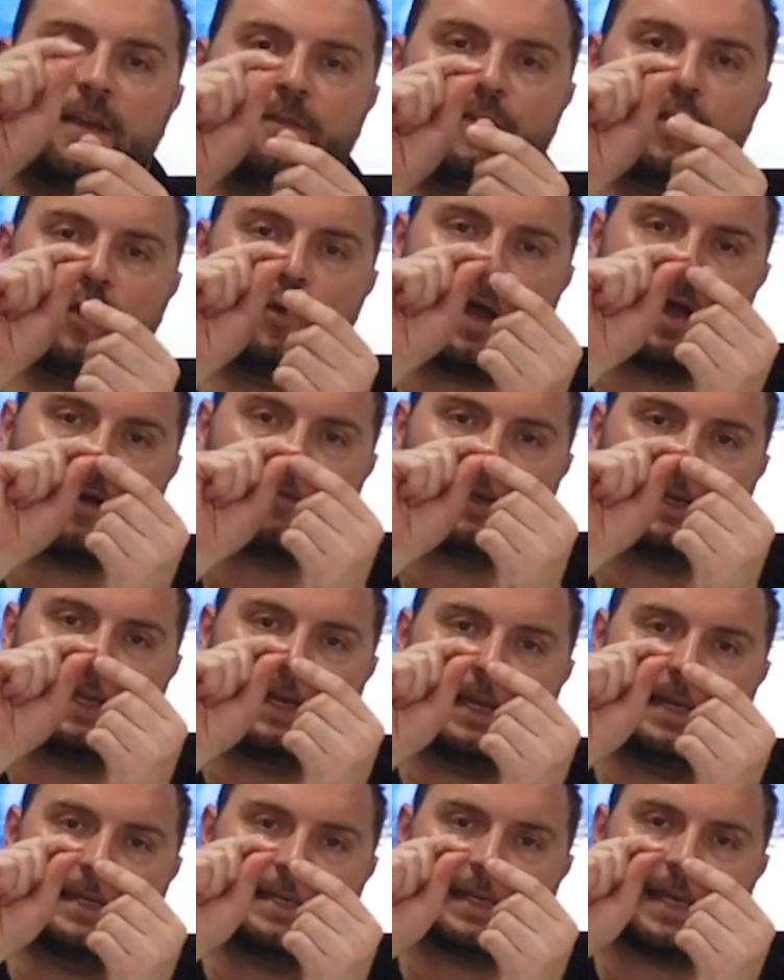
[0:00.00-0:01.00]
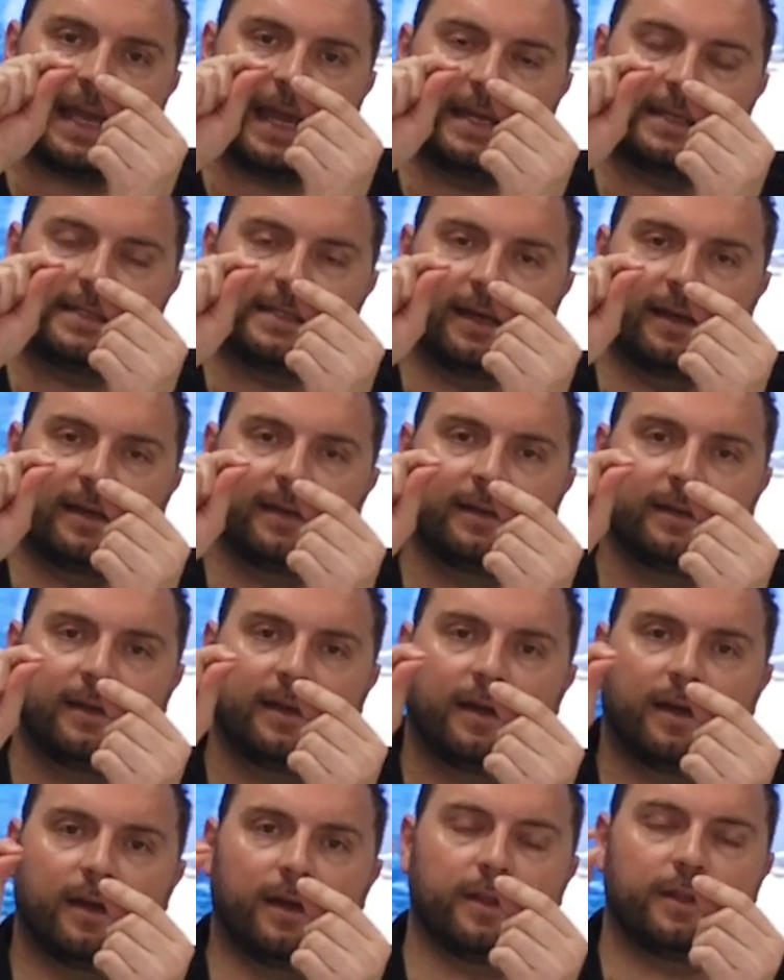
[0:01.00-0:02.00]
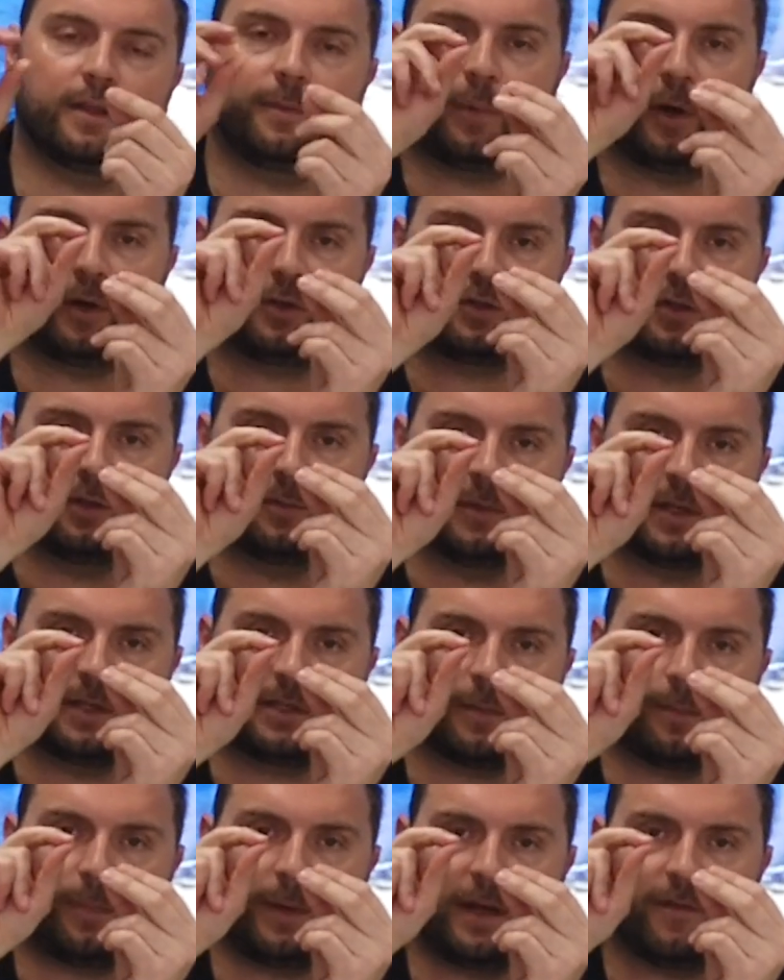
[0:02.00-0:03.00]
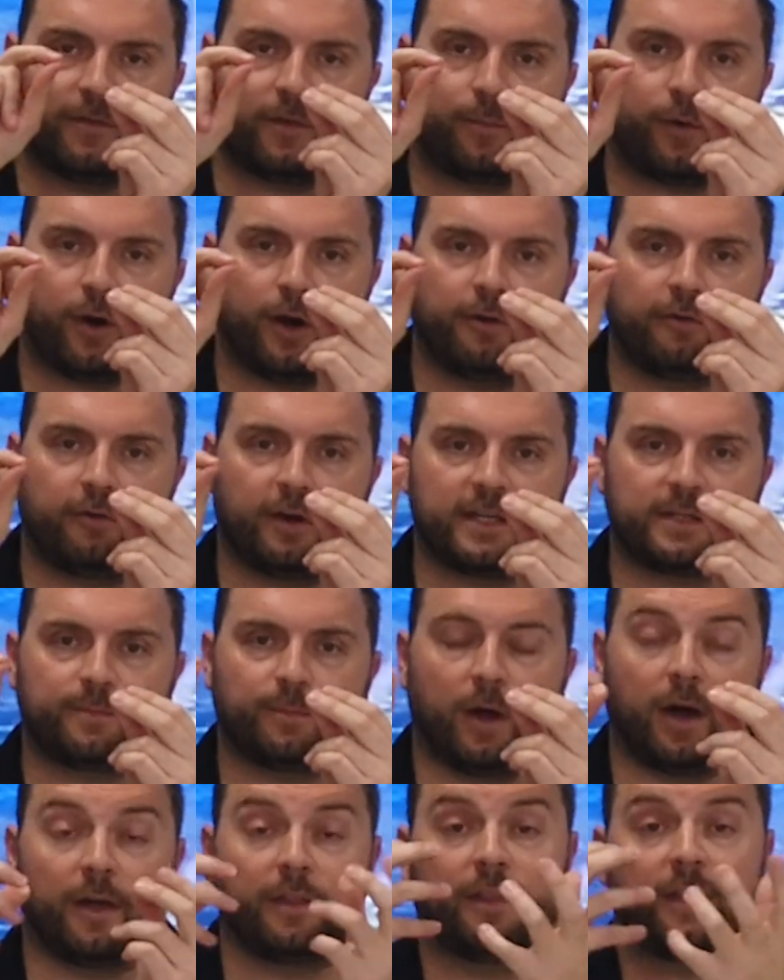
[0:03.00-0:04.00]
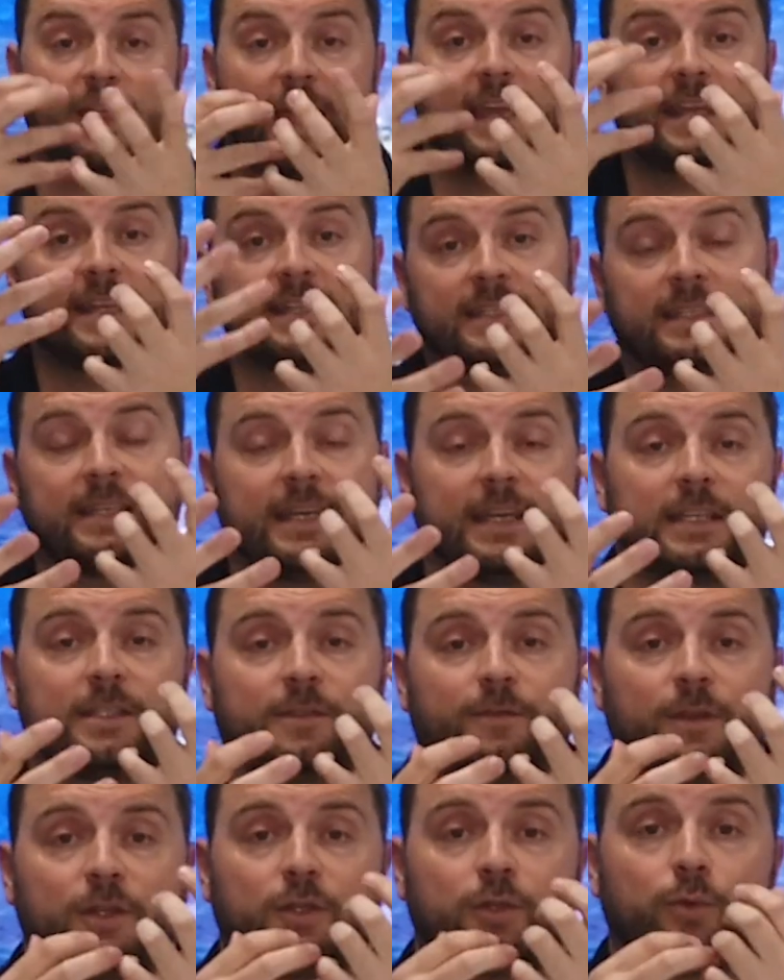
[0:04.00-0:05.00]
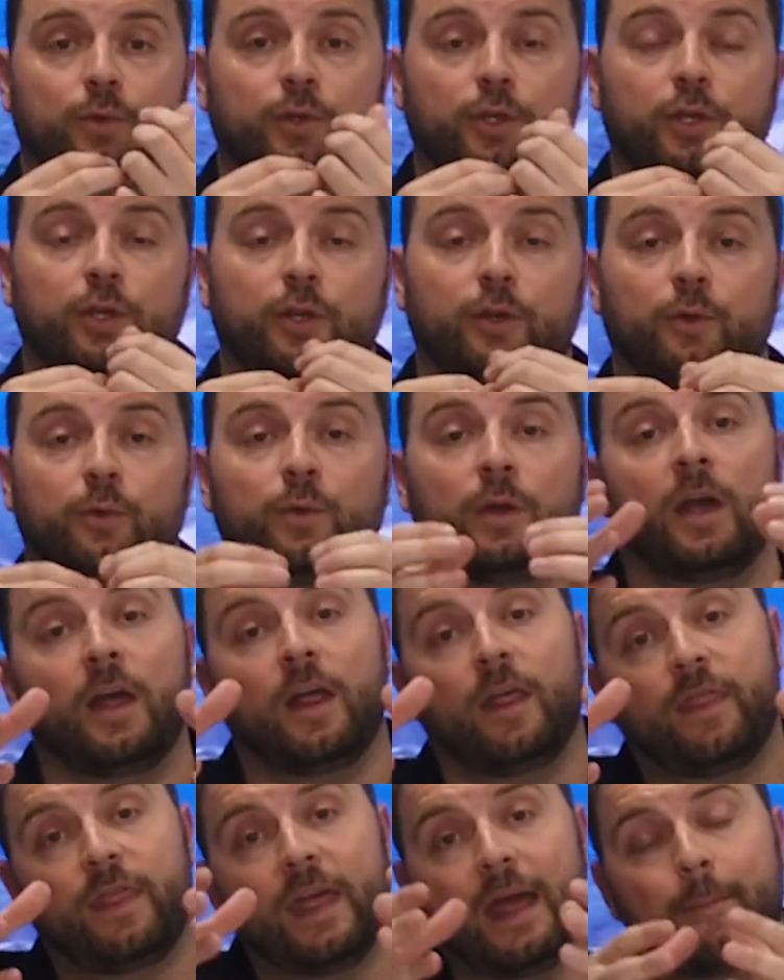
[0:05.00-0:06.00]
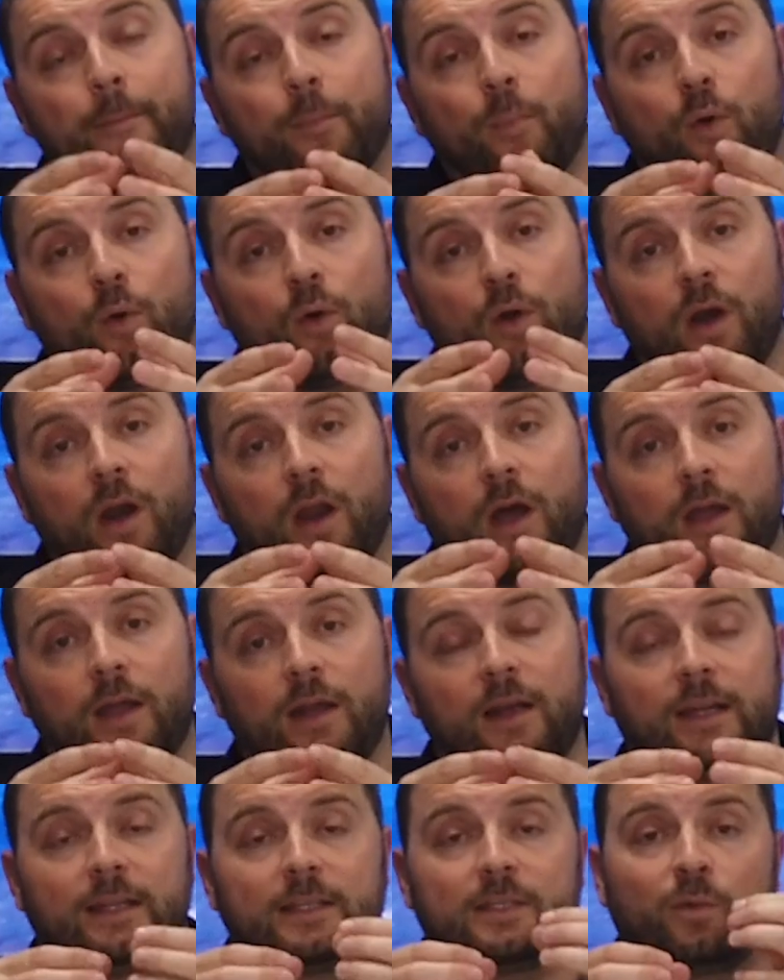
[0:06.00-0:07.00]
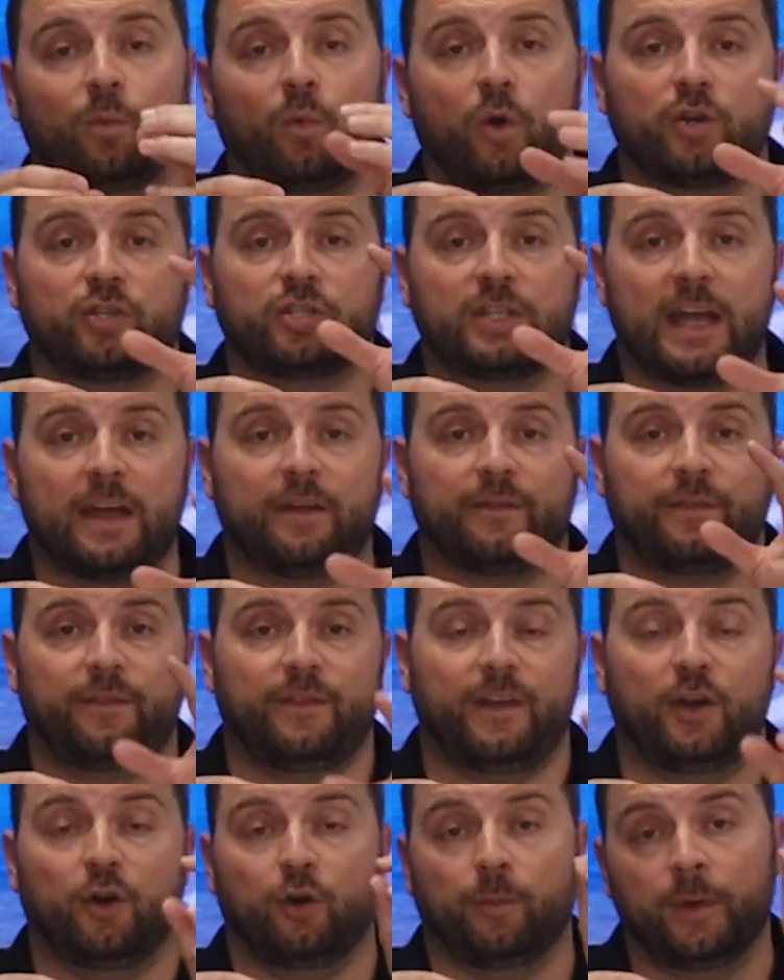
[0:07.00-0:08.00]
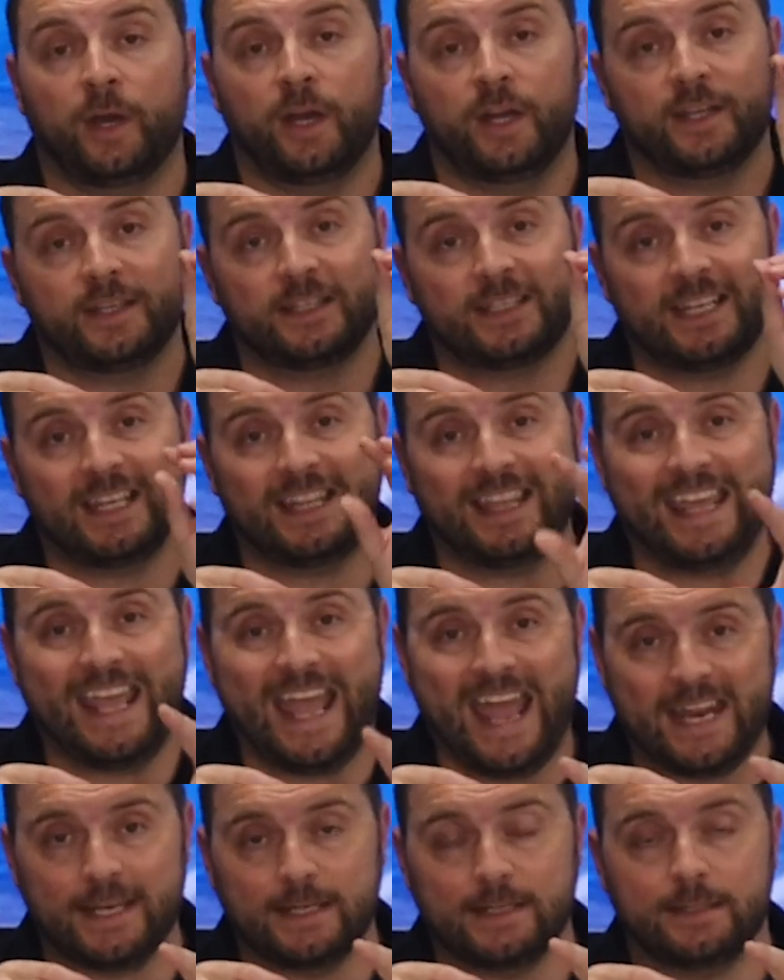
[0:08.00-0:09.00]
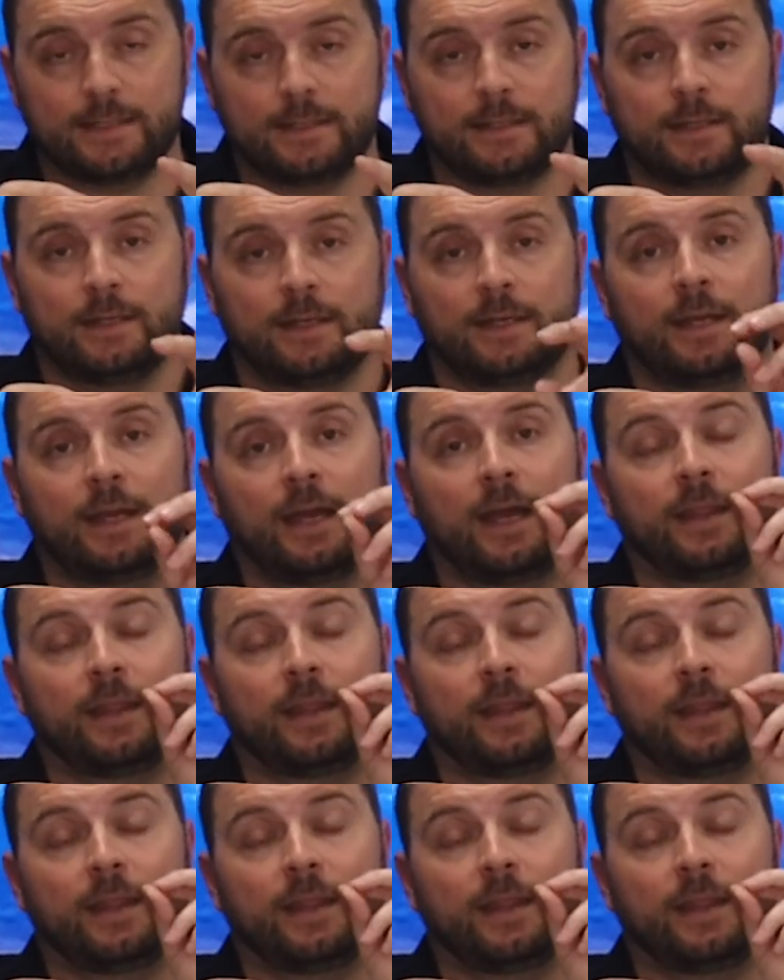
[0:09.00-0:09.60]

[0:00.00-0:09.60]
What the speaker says: if you have a little indicator at the bottom that's a bit of a progress bar that they can see as a visual cue, they're more likely to watch that film to the end.